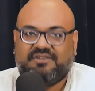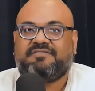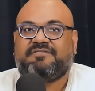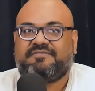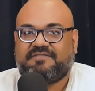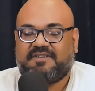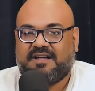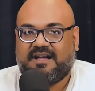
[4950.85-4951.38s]
one
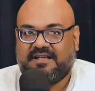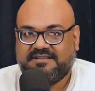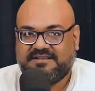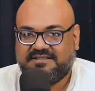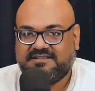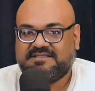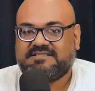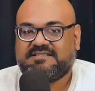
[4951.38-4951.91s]
of
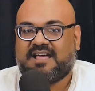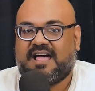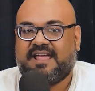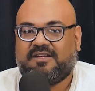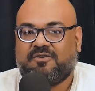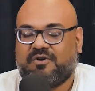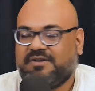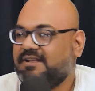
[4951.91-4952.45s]
Anil's
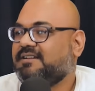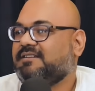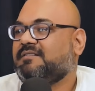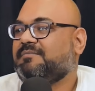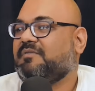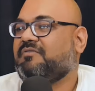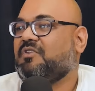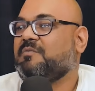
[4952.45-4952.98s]
iconic
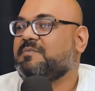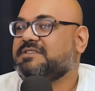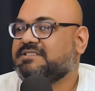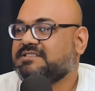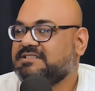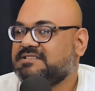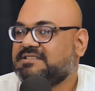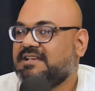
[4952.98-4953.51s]

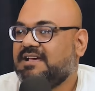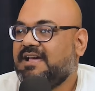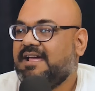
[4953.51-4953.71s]
performances.